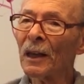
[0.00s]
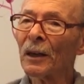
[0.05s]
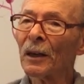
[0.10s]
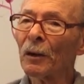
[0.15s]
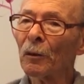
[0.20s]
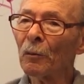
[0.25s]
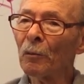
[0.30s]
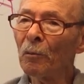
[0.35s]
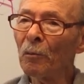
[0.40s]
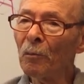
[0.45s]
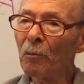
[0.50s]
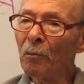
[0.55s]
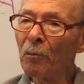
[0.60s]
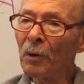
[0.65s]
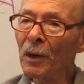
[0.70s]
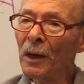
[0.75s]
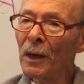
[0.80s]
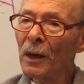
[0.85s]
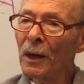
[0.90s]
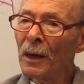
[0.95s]
and a
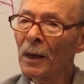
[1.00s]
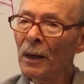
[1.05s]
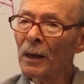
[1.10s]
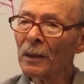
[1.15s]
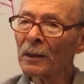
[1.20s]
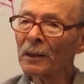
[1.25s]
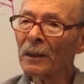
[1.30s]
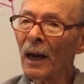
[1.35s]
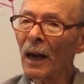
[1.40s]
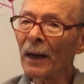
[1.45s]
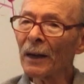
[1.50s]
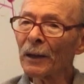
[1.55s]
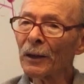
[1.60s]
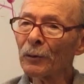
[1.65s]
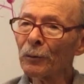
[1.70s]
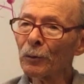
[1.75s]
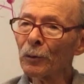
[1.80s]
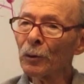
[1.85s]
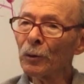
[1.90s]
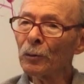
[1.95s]
big
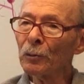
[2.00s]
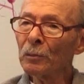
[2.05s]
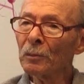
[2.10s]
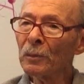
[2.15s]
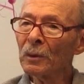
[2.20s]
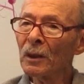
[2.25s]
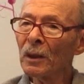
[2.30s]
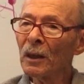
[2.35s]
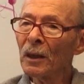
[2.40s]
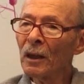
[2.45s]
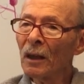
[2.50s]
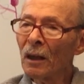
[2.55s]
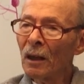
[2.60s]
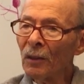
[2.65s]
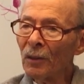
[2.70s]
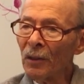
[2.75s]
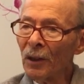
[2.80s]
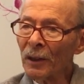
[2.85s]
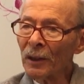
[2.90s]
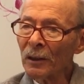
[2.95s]
dining room,
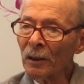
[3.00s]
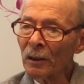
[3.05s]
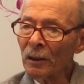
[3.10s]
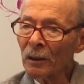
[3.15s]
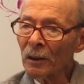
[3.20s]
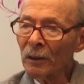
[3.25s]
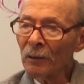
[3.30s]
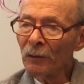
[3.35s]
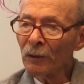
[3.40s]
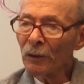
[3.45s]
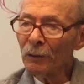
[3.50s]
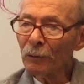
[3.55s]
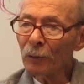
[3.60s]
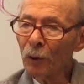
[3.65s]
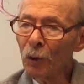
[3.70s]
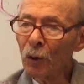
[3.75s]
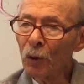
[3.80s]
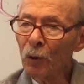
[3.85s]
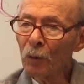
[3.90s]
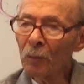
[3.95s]
then a
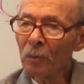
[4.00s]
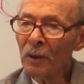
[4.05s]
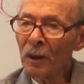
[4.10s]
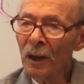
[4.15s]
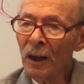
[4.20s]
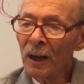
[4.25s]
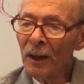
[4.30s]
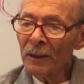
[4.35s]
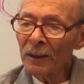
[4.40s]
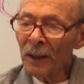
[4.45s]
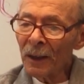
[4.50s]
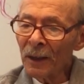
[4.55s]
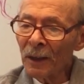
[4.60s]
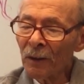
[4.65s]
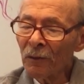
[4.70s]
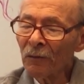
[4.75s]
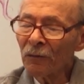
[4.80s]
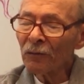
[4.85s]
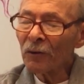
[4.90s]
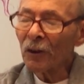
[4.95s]
living room,
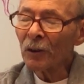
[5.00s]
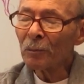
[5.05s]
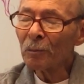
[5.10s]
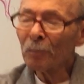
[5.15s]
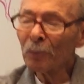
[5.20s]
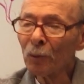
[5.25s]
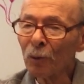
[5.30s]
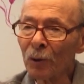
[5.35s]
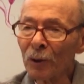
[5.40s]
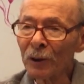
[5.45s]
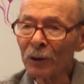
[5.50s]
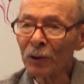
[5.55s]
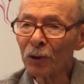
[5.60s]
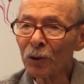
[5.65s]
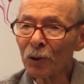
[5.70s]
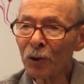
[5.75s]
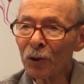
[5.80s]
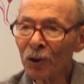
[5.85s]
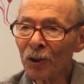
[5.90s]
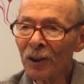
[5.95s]
then a front
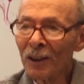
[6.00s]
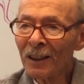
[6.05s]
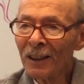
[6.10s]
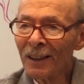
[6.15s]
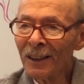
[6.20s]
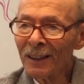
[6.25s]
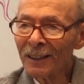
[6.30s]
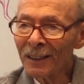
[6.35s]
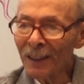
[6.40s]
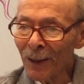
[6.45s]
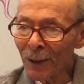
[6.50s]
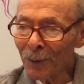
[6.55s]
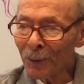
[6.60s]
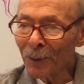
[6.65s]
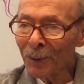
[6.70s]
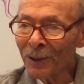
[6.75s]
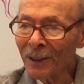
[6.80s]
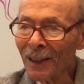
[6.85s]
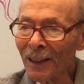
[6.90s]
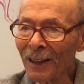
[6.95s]
porch. That's
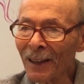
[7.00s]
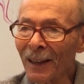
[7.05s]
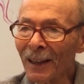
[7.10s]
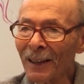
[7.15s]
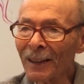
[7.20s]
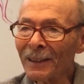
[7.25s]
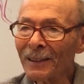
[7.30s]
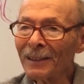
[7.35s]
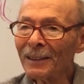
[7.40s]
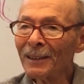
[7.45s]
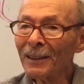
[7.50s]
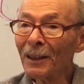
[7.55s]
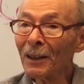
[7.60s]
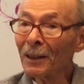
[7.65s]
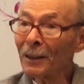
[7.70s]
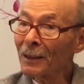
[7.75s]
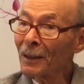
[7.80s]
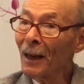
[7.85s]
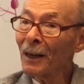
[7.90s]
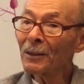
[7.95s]
what they had.
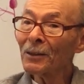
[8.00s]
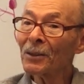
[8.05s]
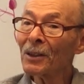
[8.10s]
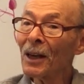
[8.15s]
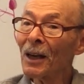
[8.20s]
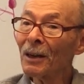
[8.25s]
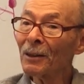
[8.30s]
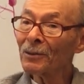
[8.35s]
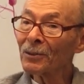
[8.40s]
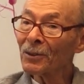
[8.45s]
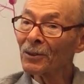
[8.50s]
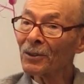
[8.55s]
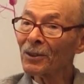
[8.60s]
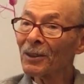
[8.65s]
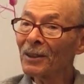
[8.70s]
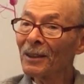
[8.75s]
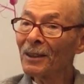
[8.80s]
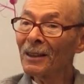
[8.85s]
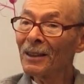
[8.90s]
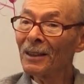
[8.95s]
Nice house.
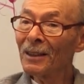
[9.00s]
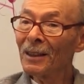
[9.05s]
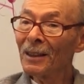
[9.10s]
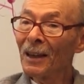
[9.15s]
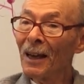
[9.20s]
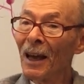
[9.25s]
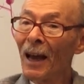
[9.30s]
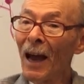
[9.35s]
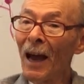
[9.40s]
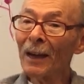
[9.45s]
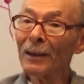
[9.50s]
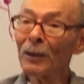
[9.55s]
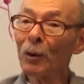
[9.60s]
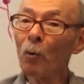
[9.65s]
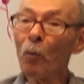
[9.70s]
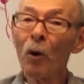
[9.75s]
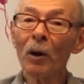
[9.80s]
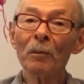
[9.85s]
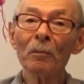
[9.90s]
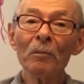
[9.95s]

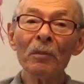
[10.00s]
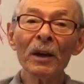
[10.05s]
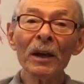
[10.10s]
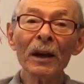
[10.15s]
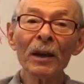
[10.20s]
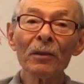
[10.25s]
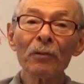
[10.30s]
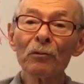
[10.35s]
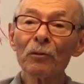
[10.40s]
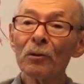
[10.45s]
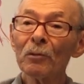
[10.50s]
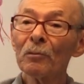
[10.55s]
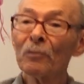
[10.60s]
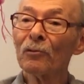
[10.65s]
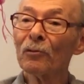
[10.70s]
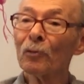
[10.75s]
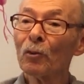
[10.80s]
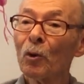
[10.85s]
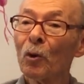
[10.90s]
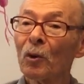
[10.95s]
And the one
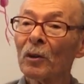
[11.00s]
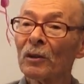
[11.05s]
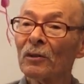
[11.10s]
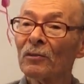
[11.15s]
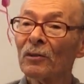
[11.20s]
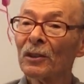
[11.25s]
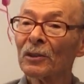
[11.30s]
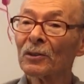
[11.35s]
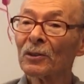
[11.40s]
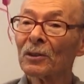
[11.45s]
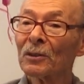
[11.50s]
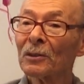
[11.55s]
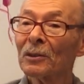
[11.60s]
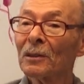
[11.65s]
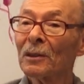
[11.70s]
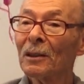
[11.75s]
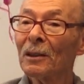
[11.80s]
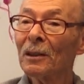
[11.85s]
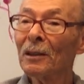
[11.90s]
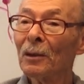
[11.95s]
bathroom for all of us.
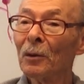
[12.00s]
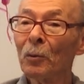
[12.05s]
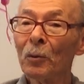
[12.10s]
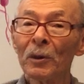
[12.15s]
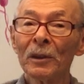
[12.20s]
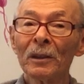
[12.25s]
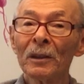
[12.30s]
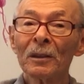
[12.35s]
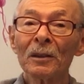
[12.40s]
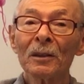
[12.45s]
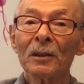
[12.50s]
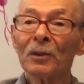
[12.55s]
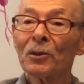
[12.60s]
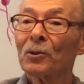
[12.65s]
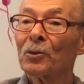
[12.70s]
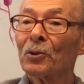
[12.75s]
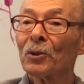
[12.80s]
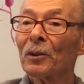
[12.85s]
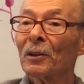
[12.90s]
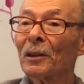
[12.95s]
We didn't
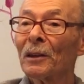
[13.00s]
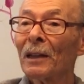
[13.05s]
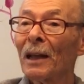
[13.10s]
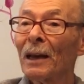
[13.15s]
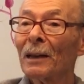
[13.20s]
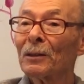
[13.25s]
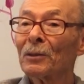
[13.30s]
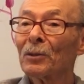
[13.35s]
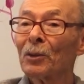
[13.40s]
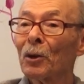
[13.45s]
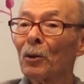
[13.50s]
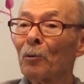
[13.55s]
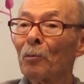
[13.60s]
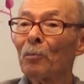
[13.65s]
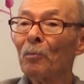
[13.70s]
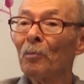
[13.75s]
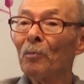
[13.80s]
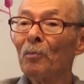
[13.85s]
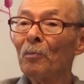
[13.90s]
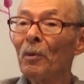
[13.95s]
consider that
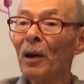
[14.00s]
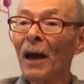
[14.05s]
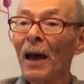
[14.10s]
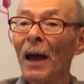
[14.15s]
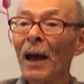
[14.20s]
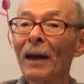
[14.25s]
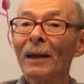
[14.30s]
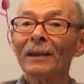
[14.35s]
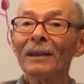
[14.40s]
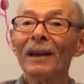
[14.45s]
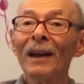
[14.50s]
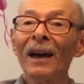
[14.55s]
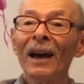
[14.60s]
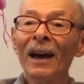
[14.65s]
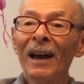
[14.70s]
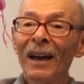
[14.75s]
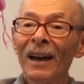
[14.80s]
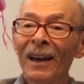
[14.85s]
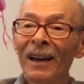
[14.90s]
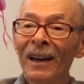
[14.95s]
so bad.